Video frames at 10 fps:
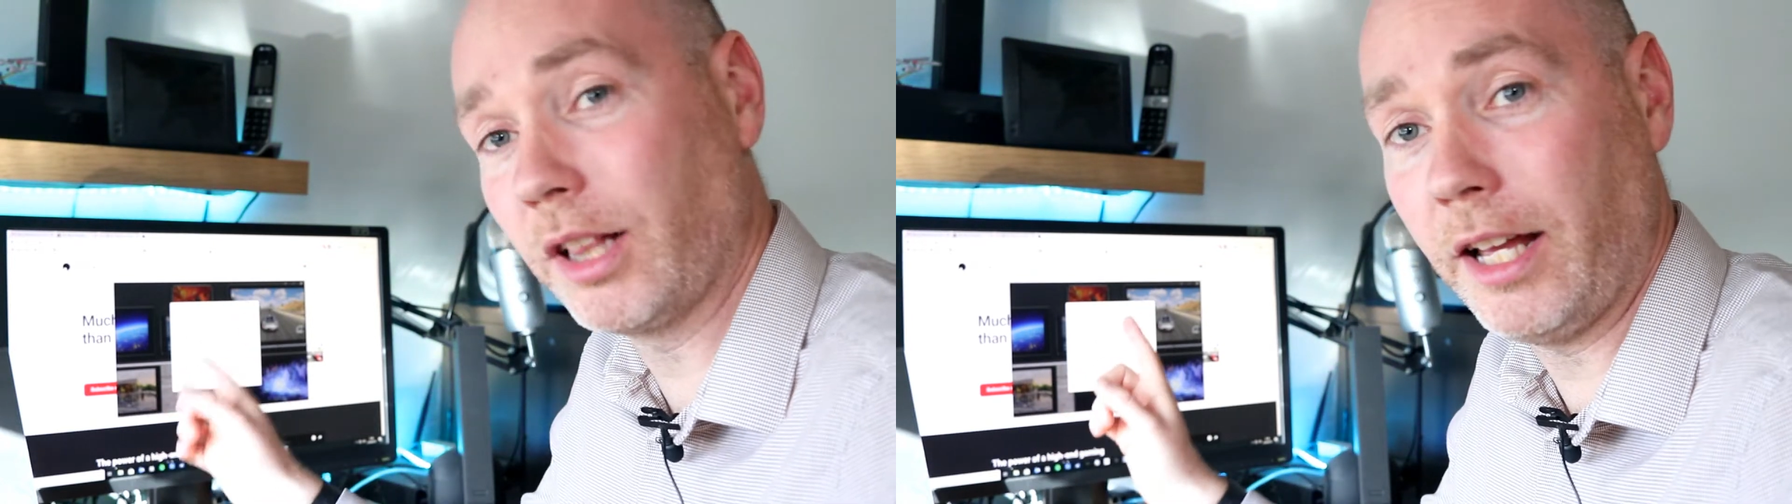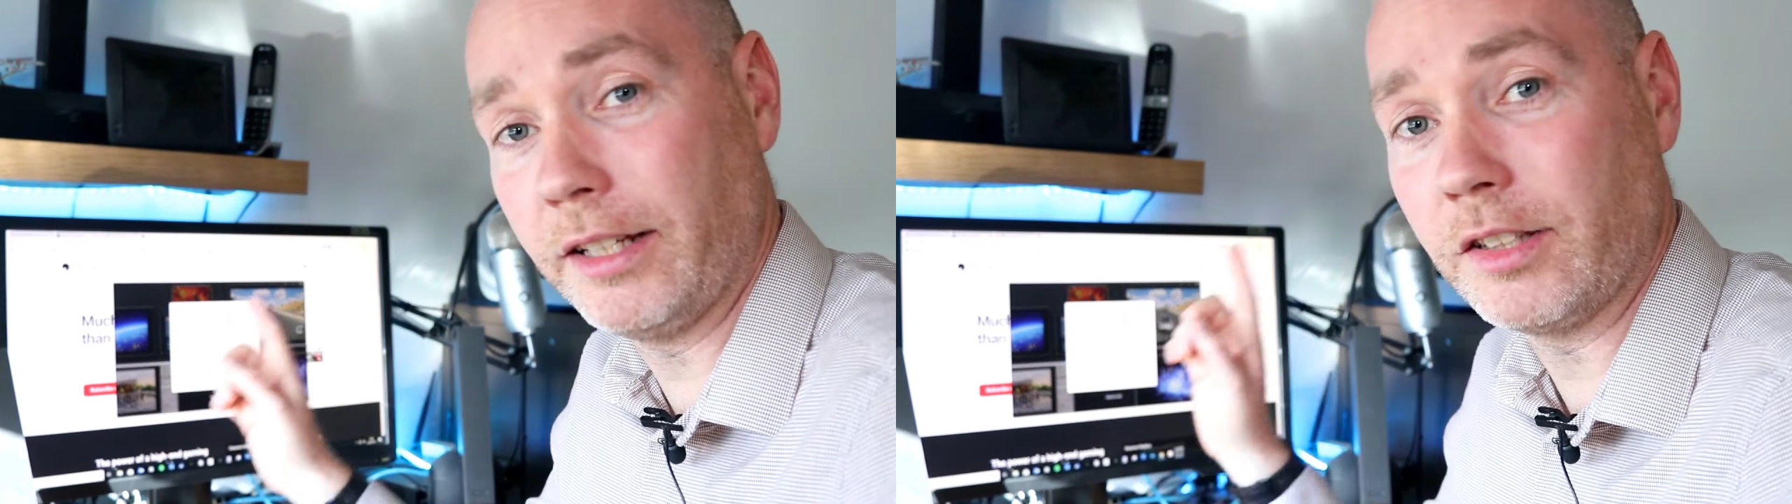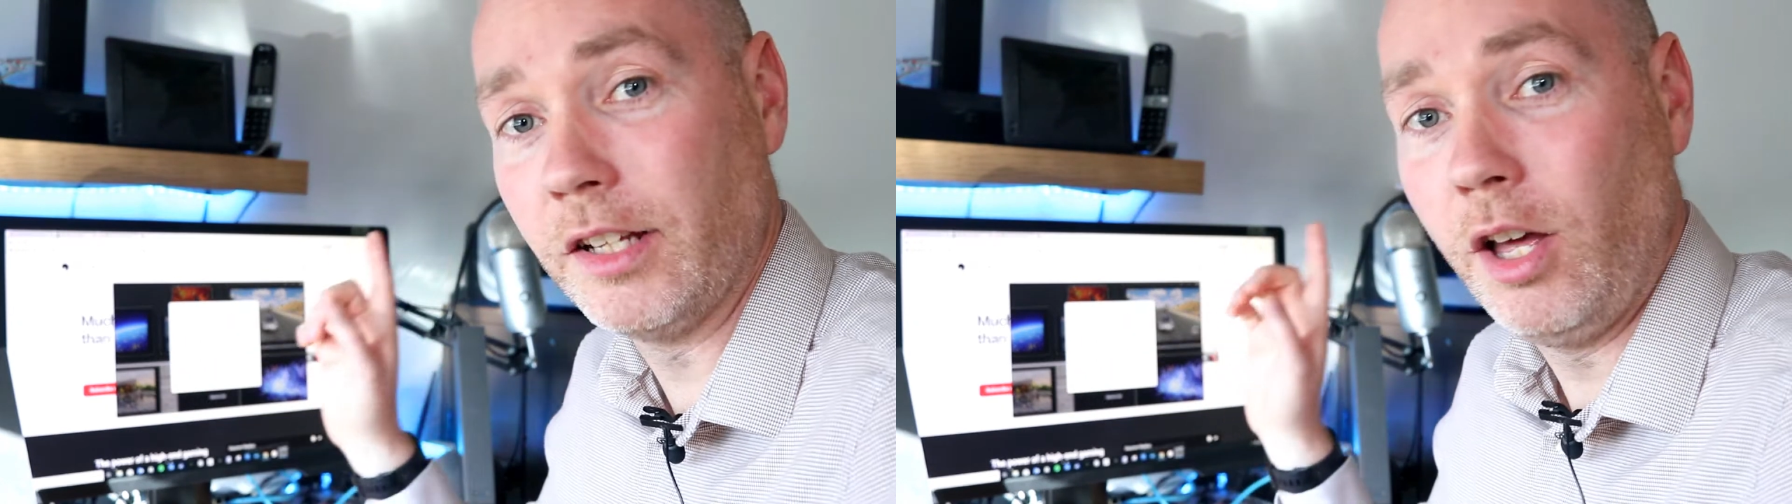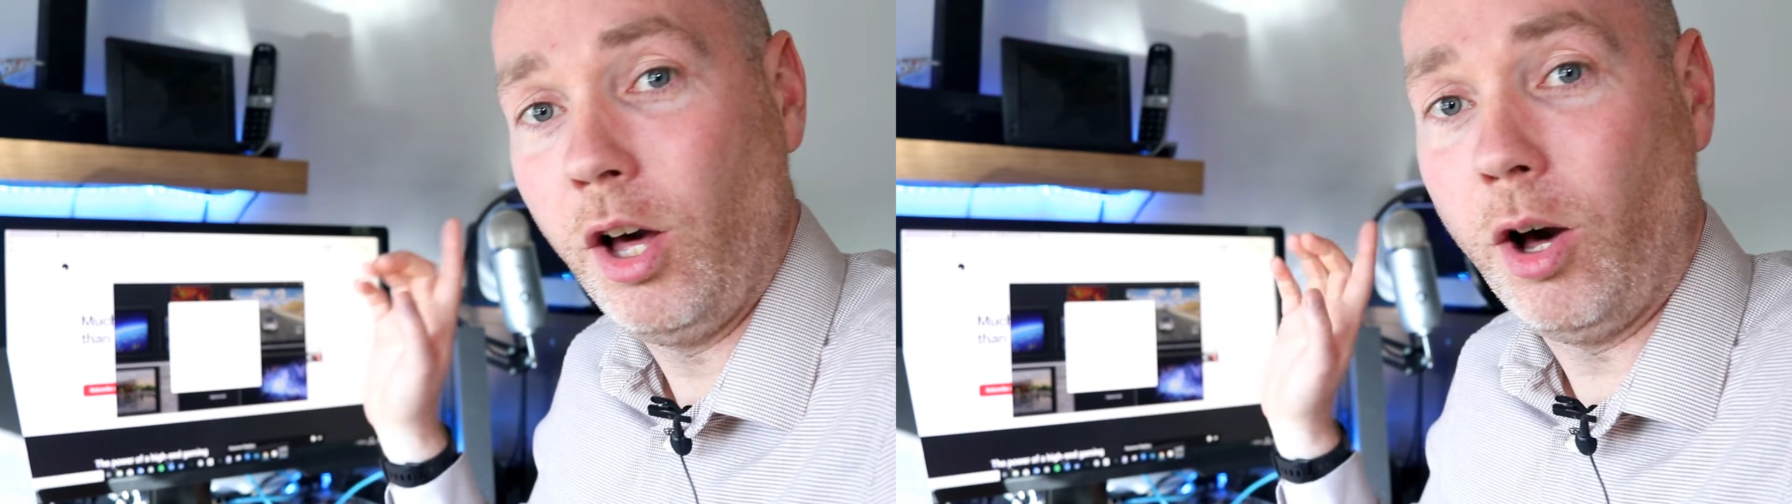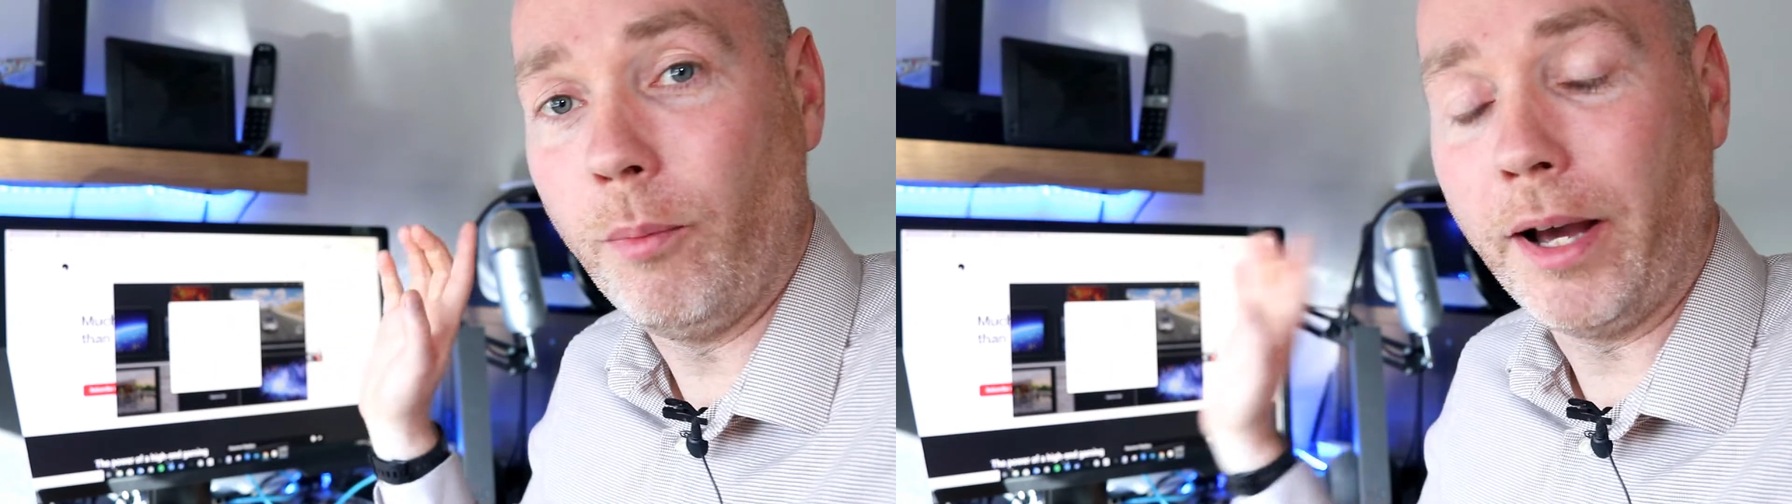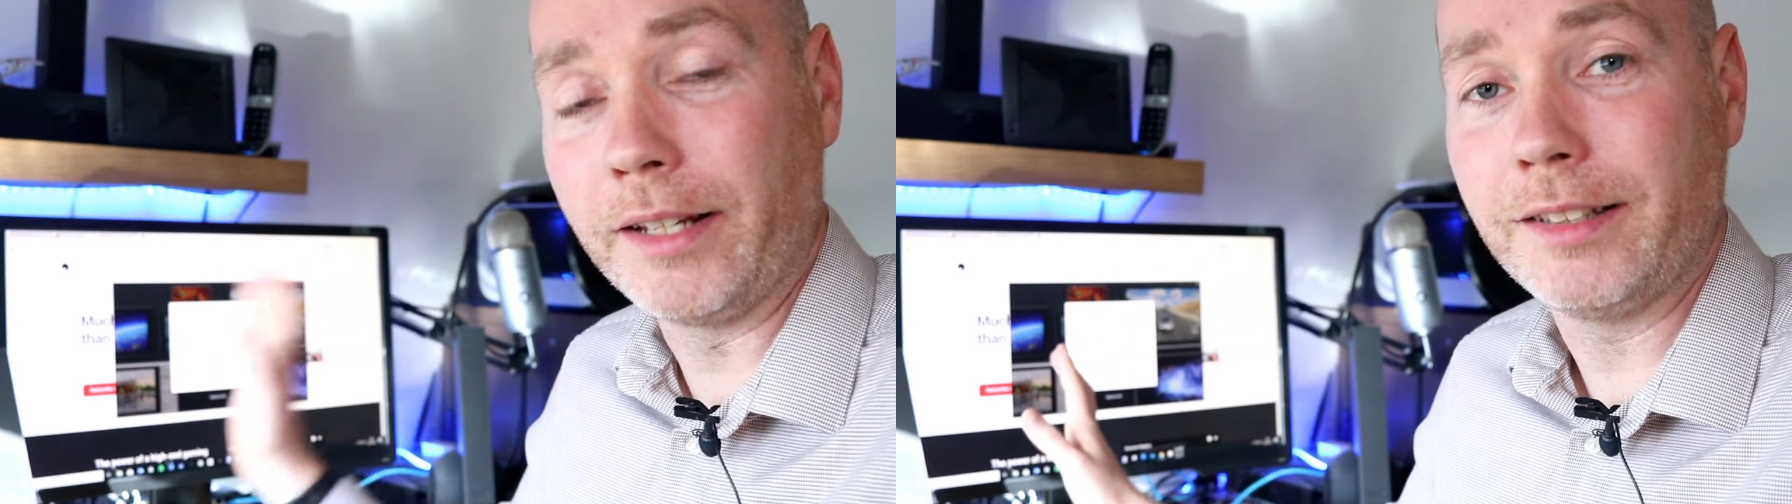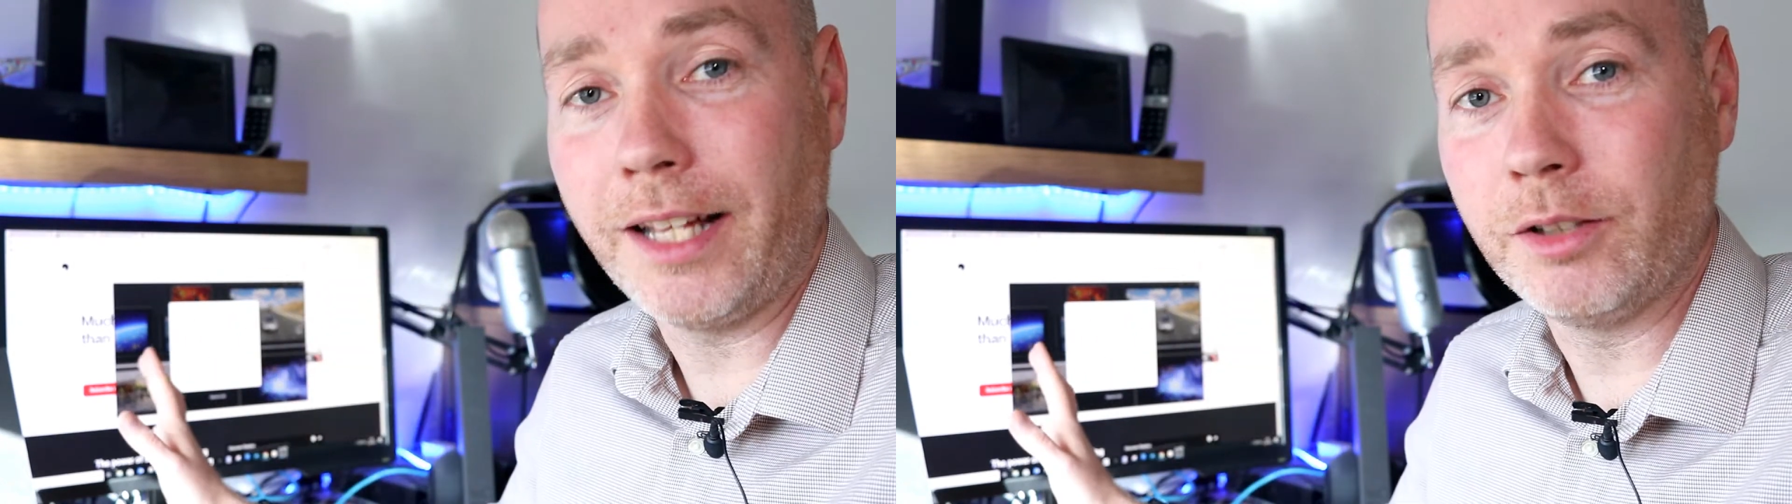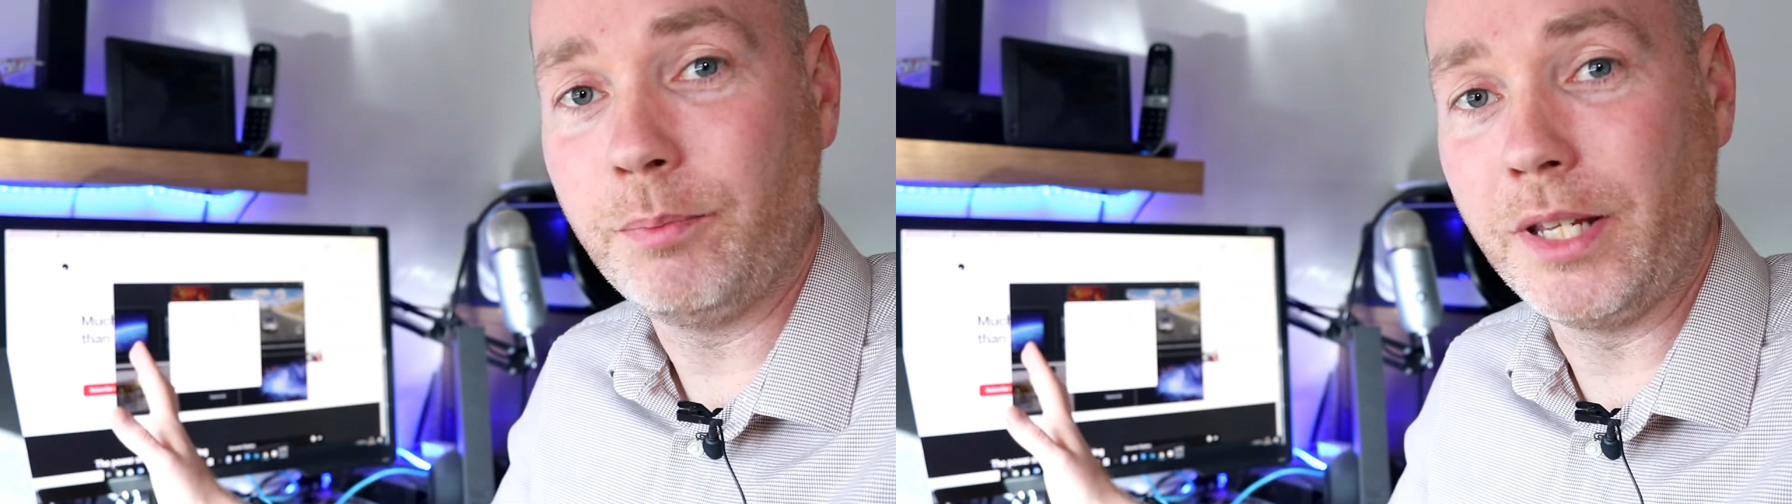client on my
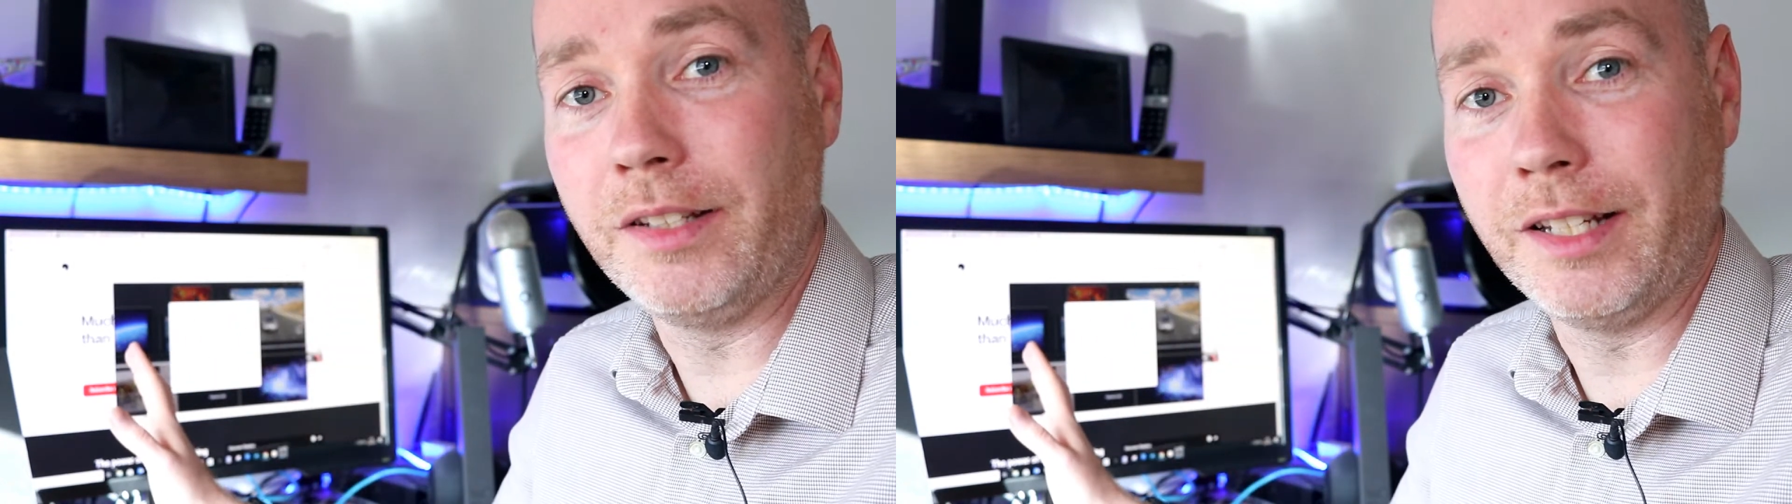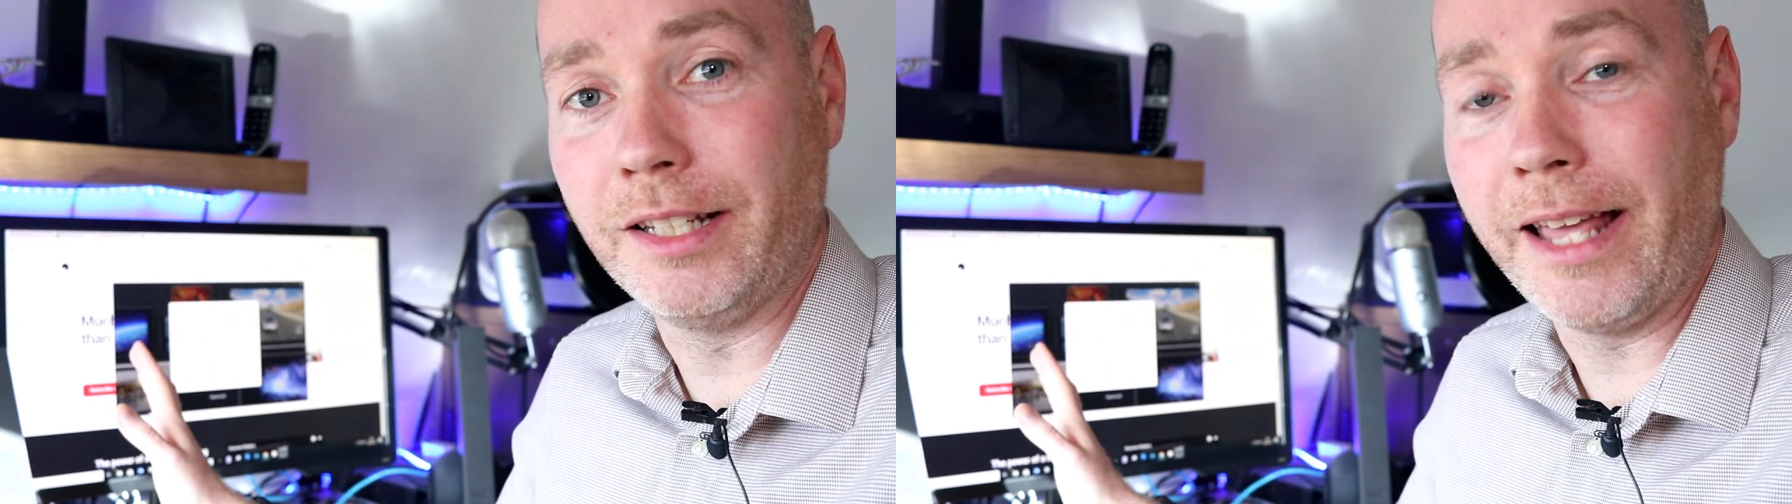standard PC